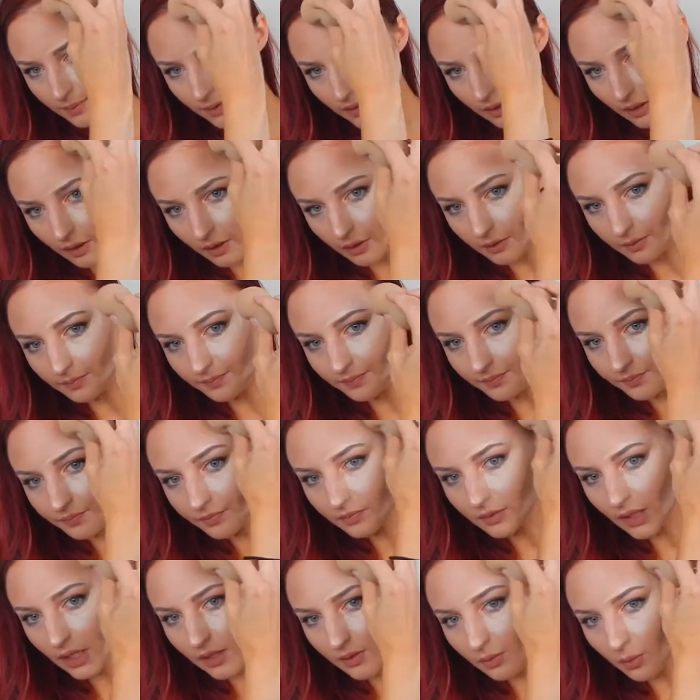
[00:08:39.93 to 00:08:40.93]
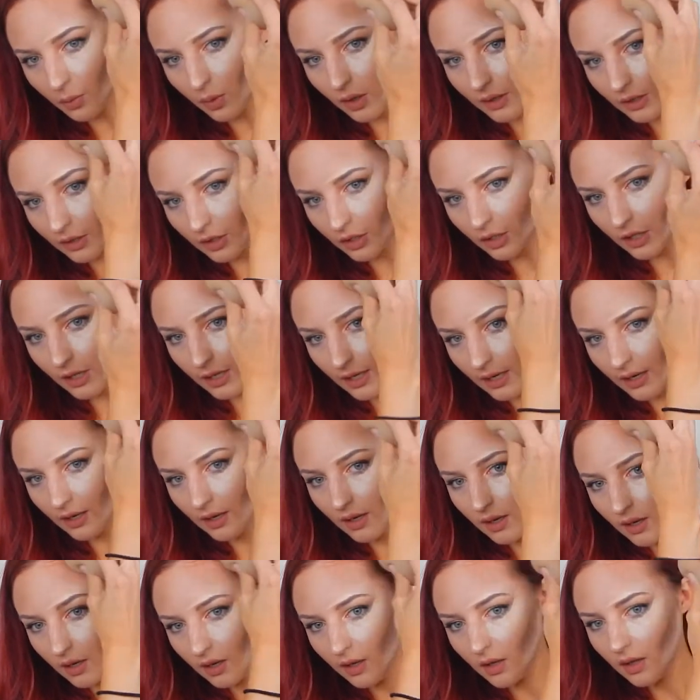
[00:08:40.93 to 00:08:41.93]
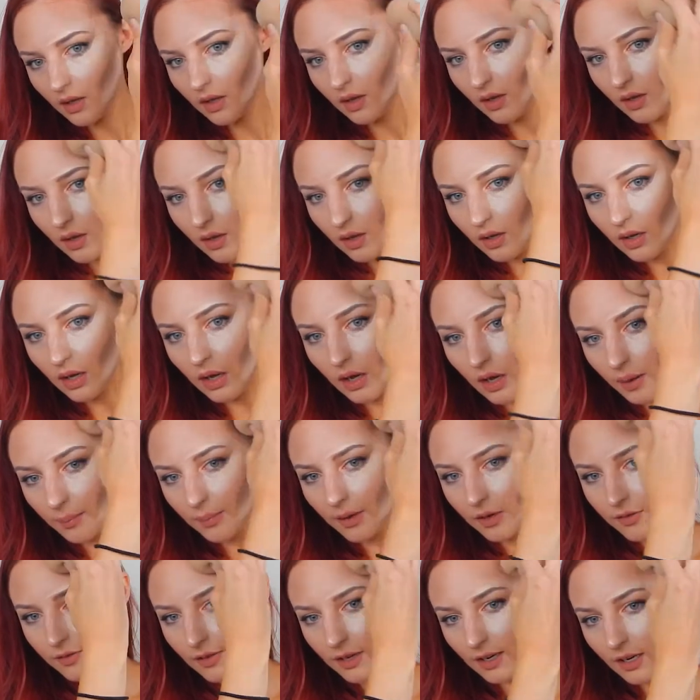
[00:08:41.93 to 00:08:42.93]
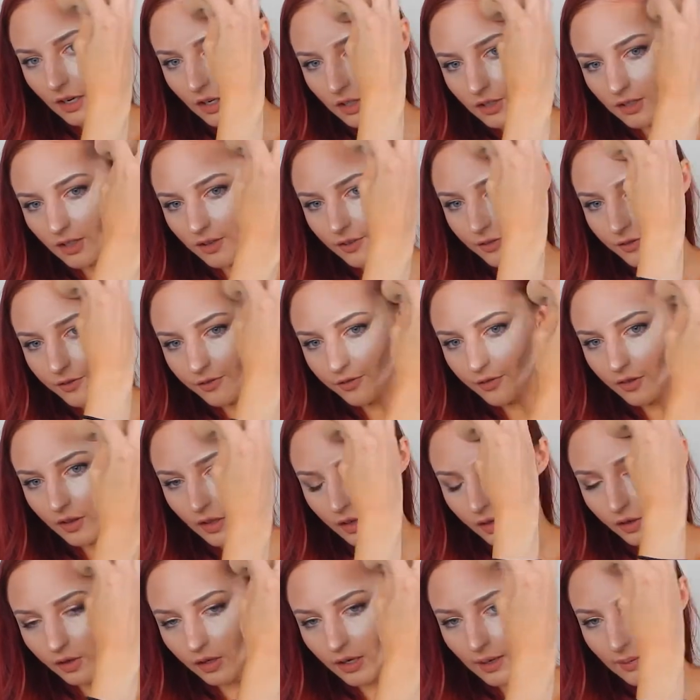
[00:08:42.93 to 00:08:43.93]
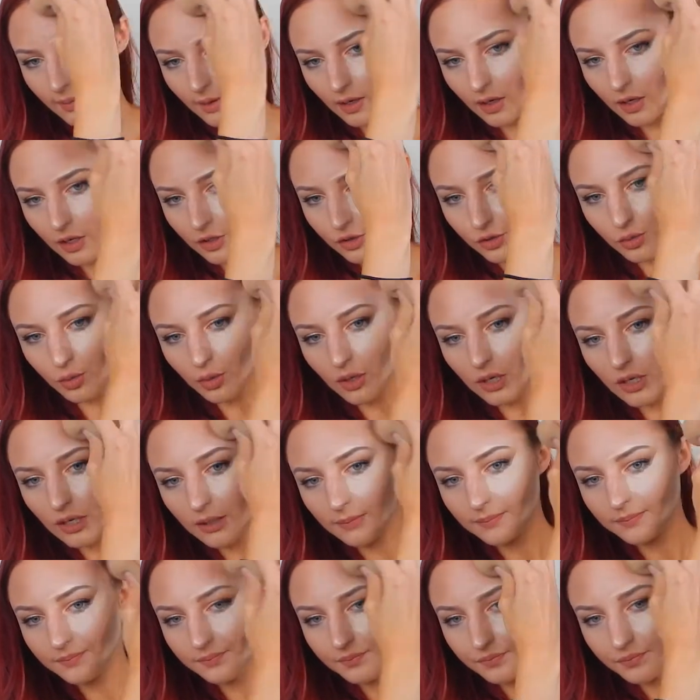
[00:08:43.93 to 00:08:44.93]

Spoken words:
So that's one good advantage of the cream contour.